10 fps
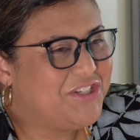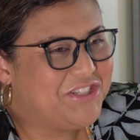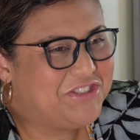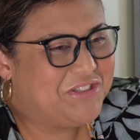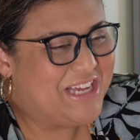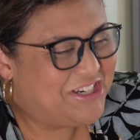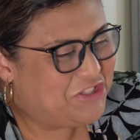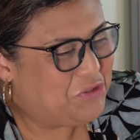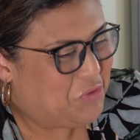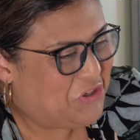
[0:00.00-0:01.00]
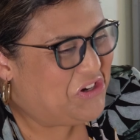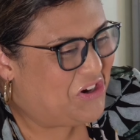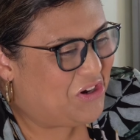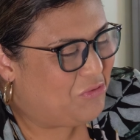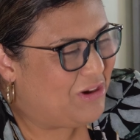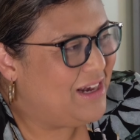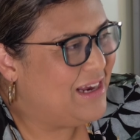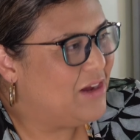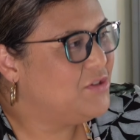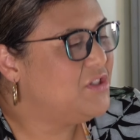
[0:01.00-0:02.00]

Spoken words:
is actually working on it right now and just